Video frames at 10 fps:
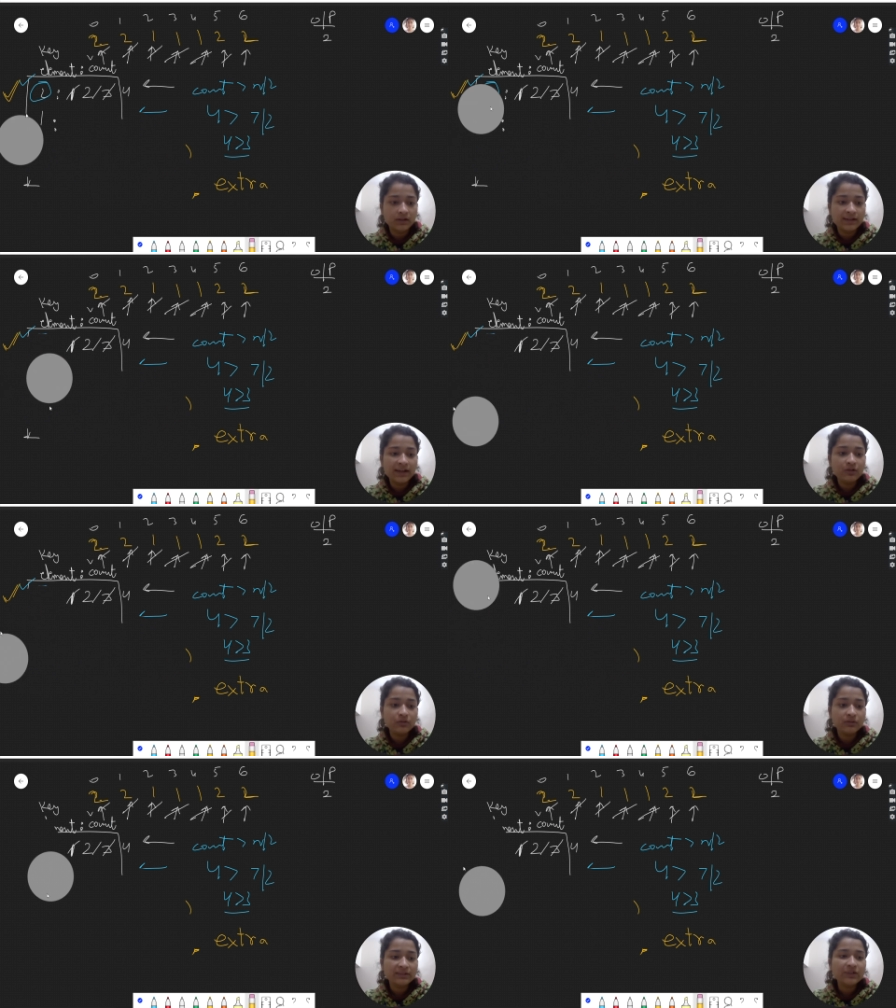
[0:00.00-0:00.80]
Now
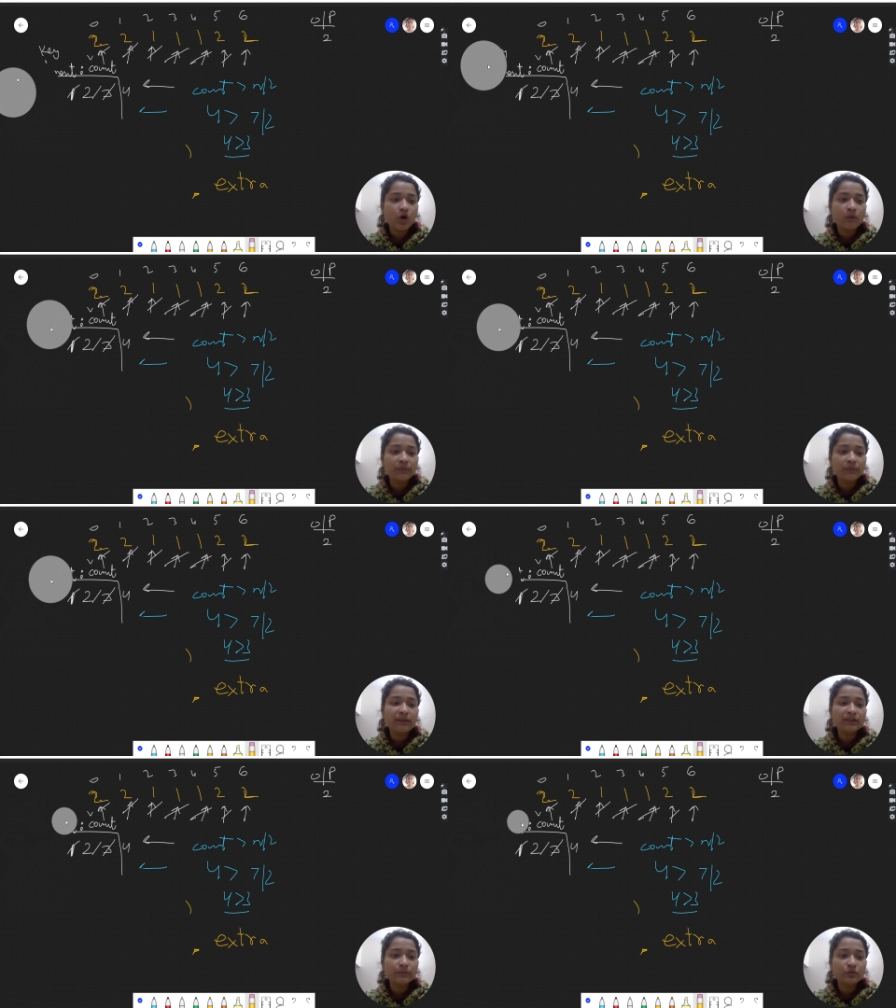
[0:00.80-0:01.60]
this
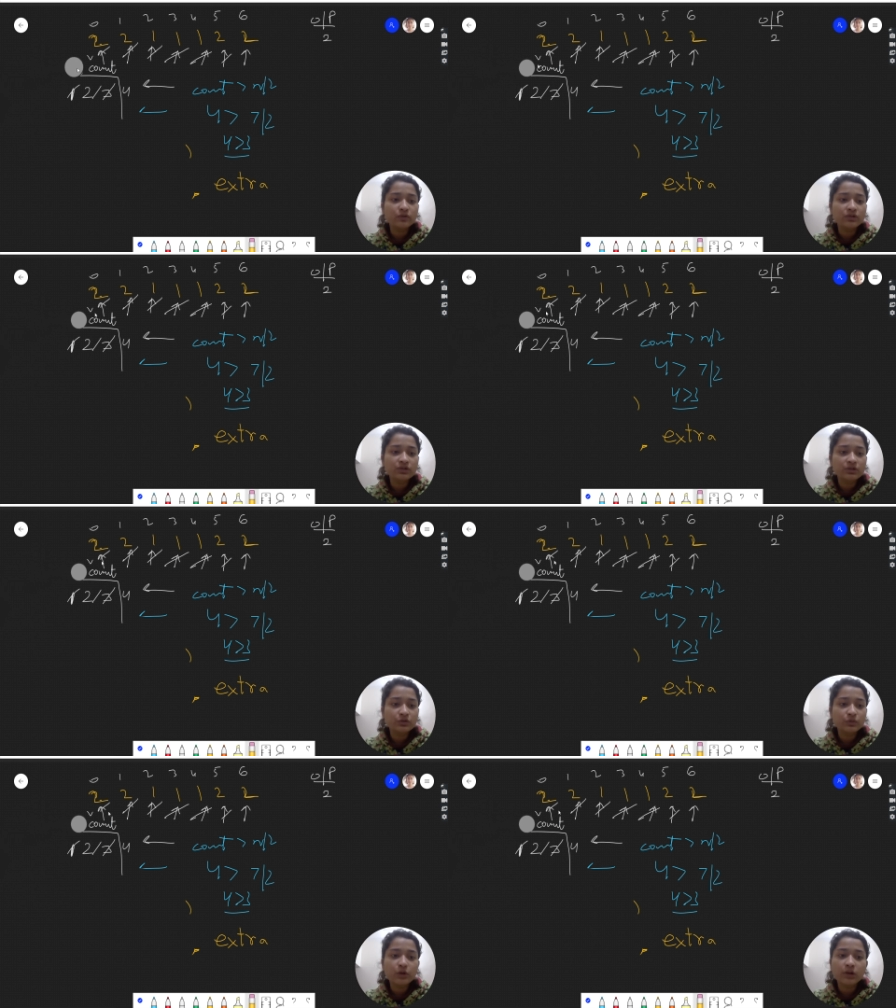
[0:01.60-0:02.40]
optimized approach,
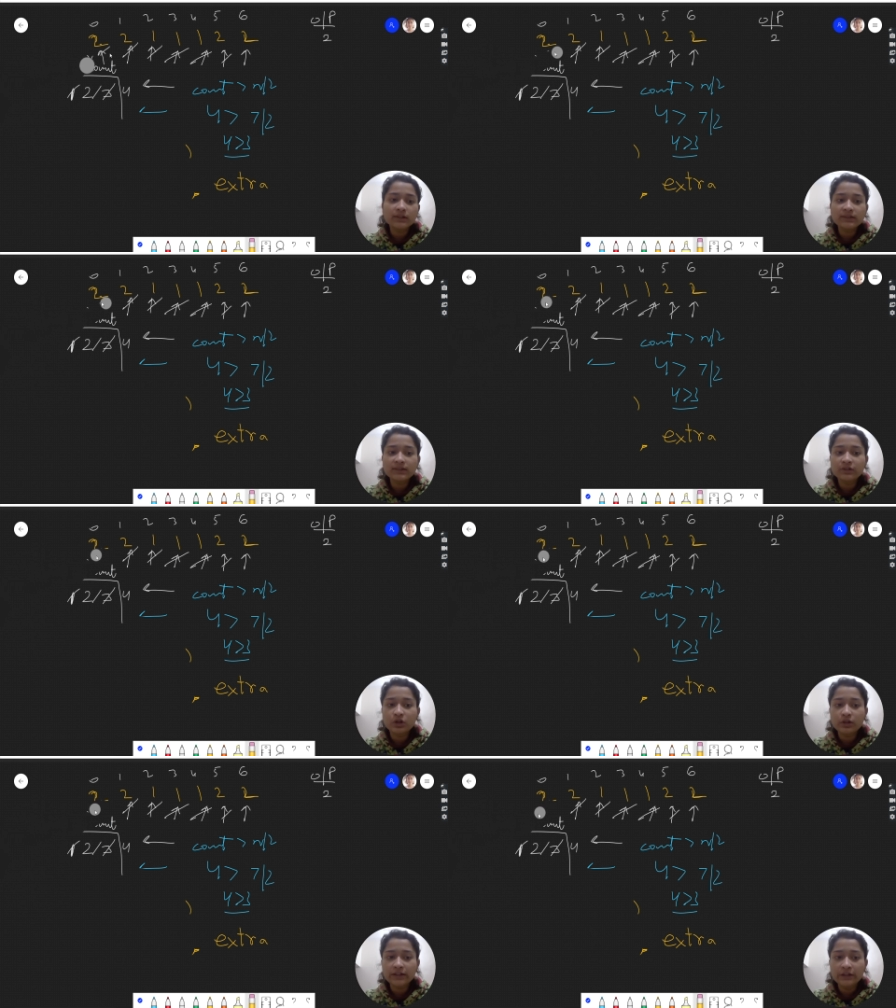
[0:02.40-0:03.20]
to be honest, is
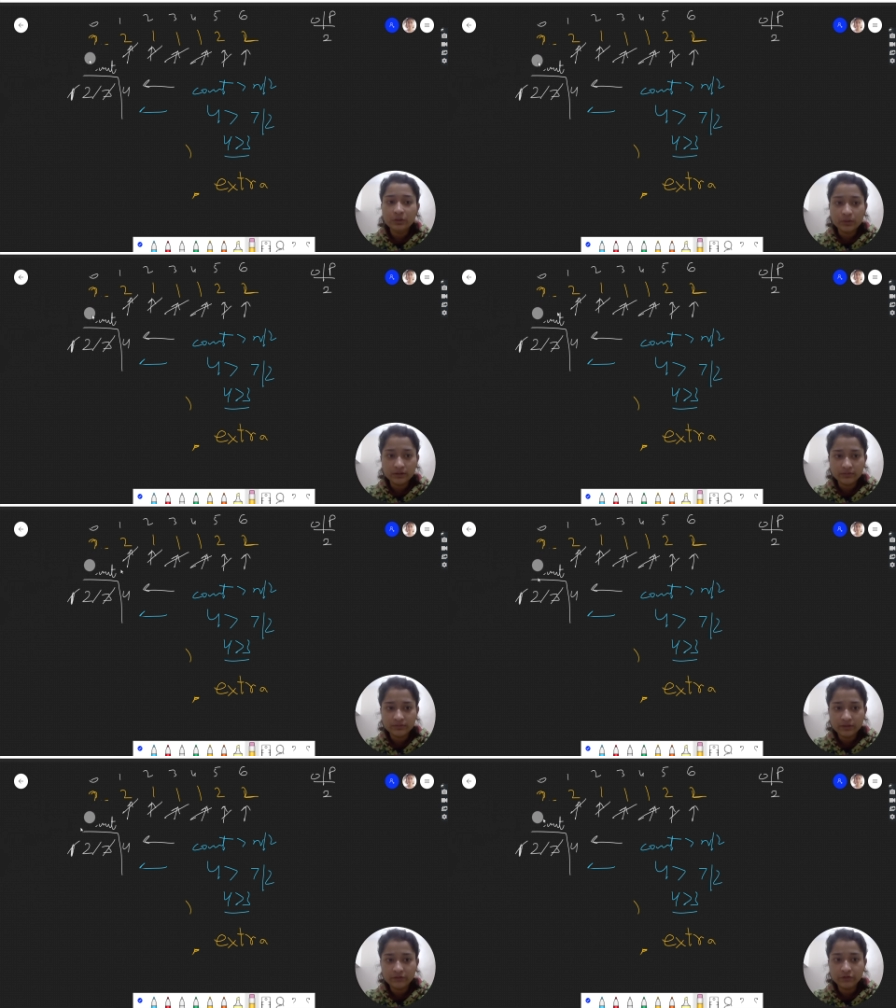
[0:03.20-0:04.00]
not intuitive.
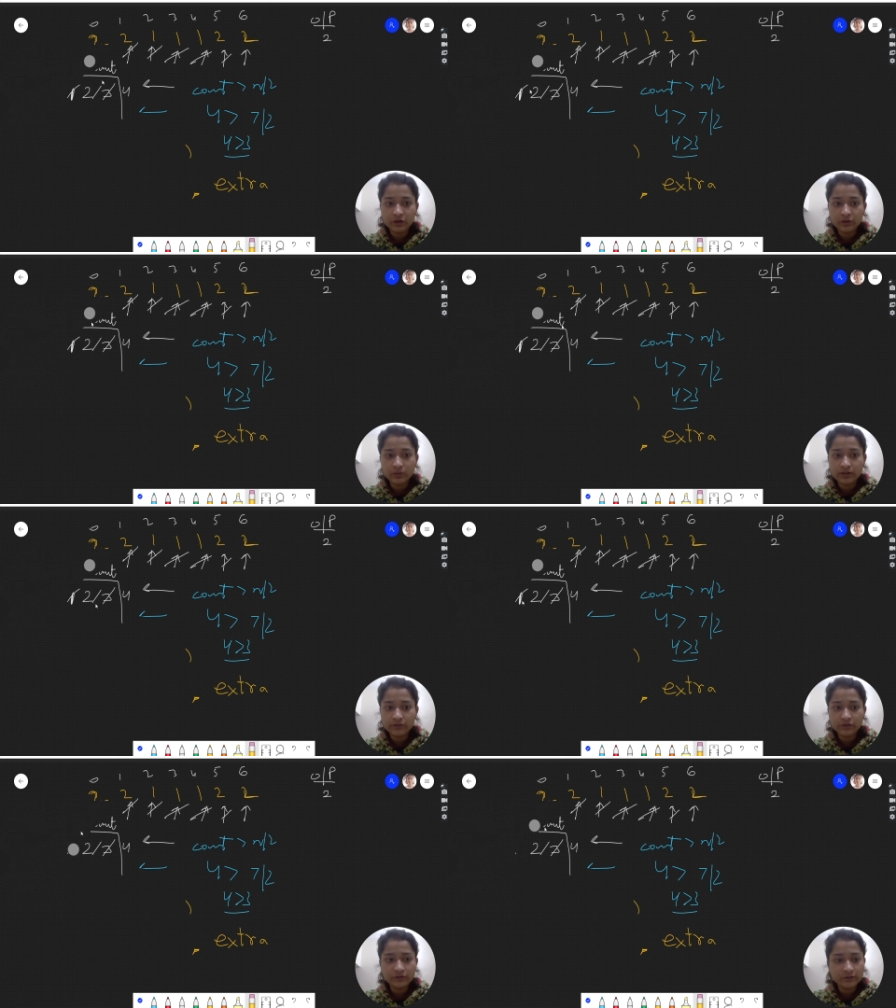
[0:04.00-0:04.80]
If you are doing
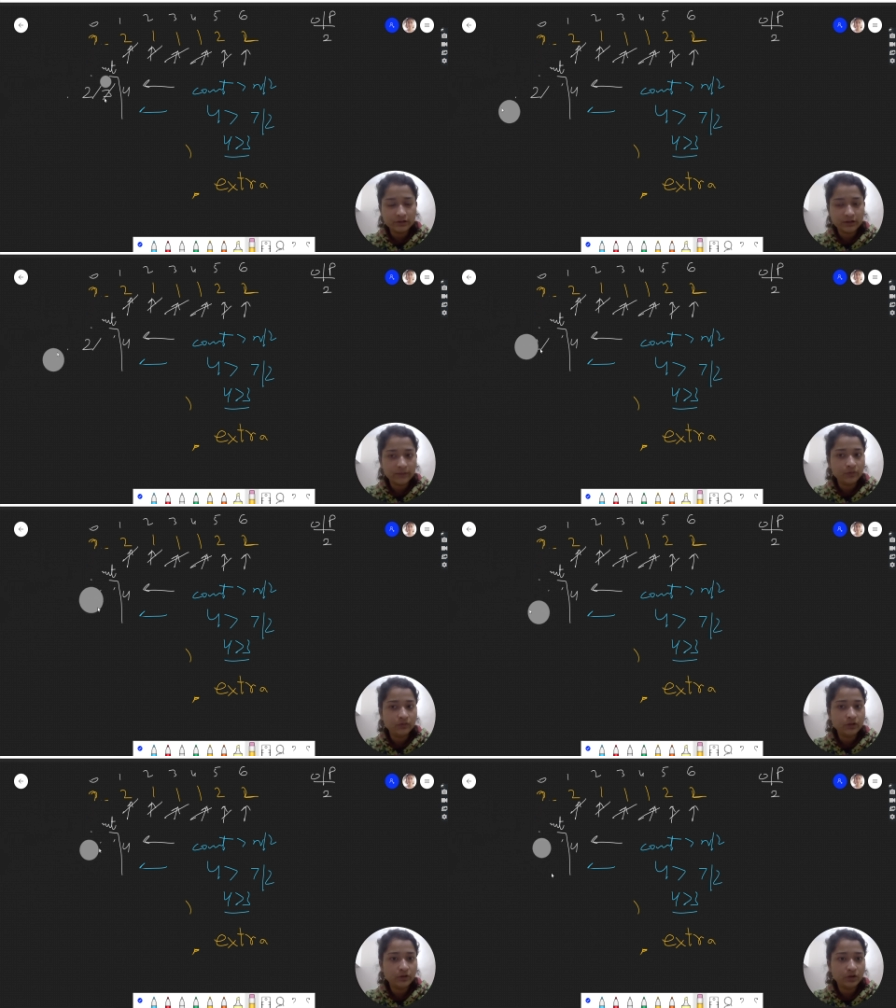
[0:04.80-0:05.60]
it for the first time, you
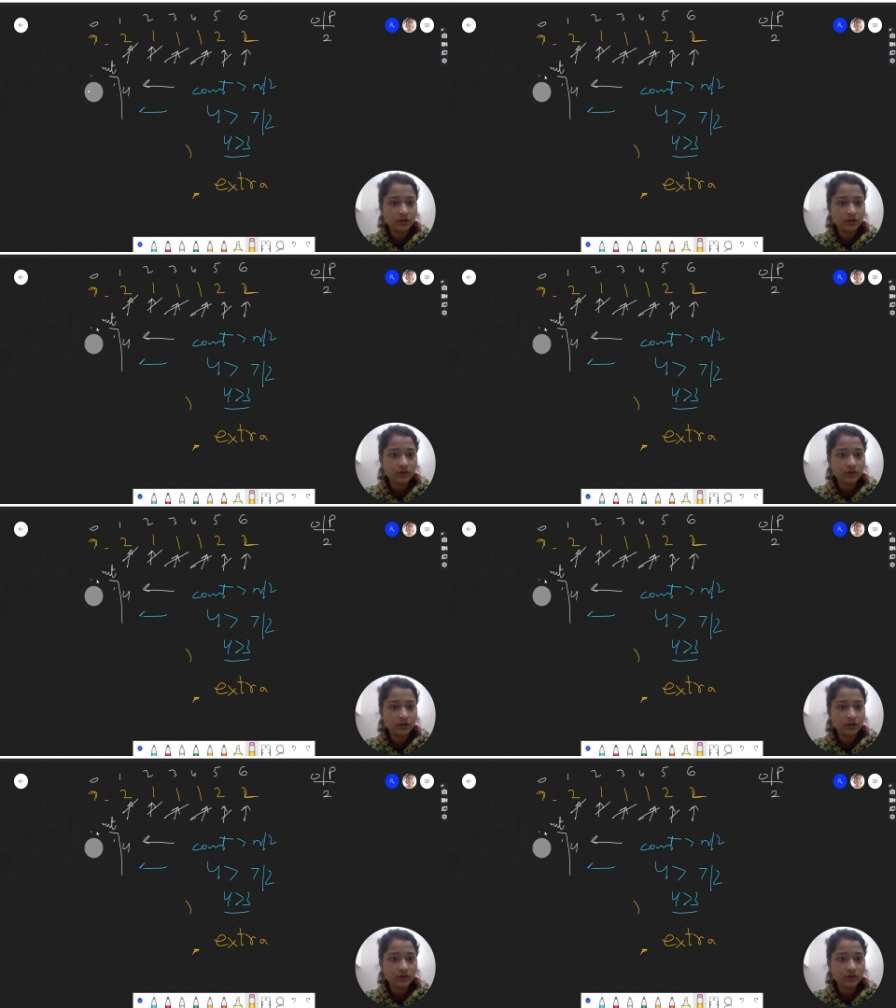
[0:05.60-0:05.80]
will not